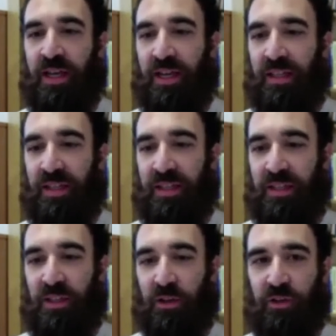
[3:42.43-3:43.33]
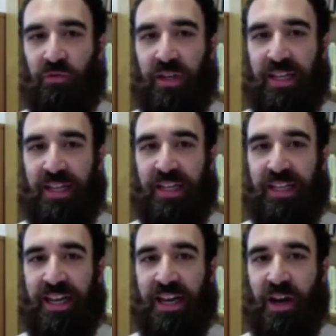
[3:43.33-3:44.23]
it is not really
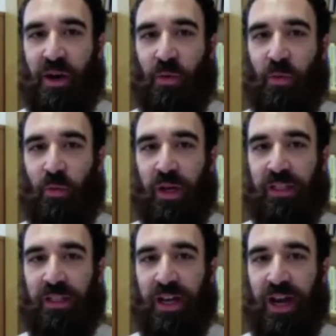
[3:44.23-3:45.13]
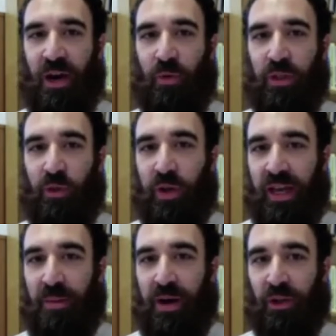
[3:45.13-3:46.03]
clear what are we talking
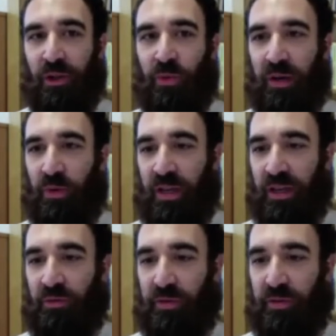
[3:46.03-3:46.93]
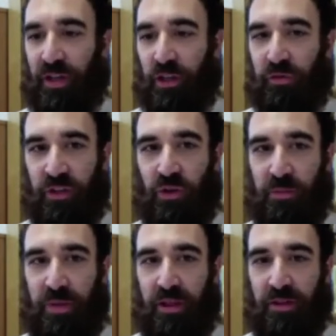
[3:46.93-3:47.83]
about when we refer to visual
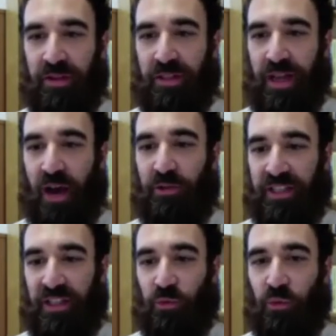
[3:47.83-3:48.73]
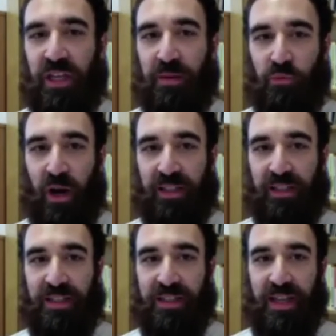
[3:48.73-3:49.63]
methods. How does it work in
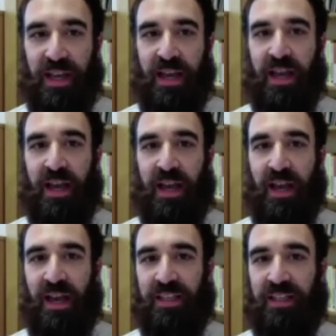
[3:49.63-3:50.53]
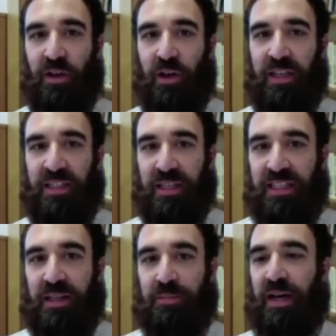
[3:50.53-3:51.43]
practice? Is
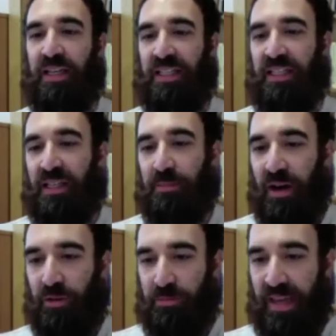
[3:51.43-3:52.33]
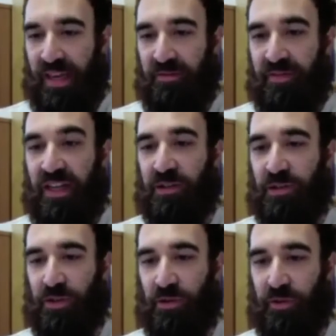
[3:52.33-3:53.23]
it about making
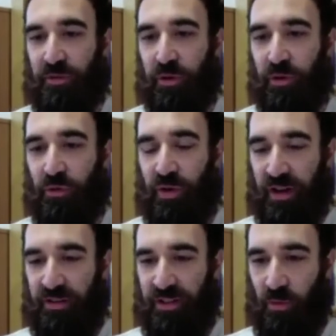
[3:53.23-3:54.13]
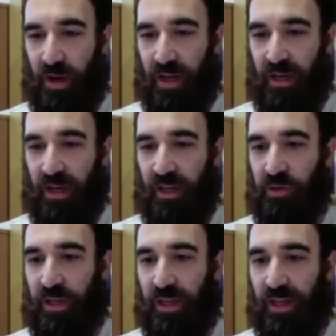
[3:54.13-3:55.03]
videos or photographs while
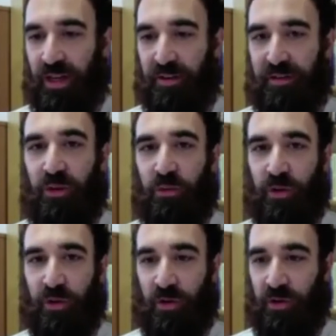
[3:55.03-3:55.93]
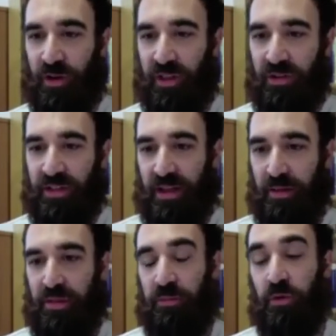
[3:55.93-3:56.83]
doing fieldwork, or there is
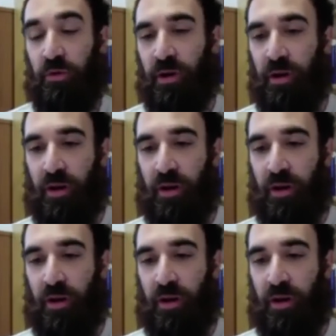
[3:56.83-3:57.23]
something more?